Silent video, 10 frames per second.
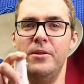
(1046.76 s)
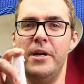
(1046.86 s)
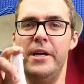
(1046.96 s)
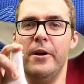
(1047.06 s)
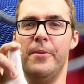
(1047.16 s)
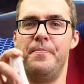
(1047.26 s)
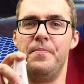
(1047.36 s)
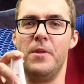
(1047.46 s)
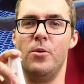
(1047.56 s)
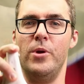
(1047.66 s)
a look here.
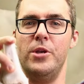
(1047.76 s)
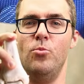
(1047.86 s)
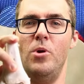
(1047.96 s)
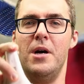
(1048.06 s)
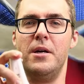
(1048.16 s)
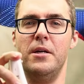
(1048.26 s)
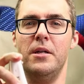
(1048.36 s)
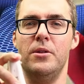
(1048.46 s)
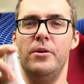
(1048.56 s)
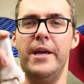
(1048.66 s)
When you
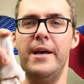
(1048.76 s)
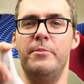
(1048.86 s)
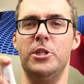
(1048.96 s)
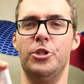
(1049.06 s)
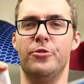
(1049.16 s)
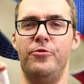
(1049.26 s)
walk, look at how much your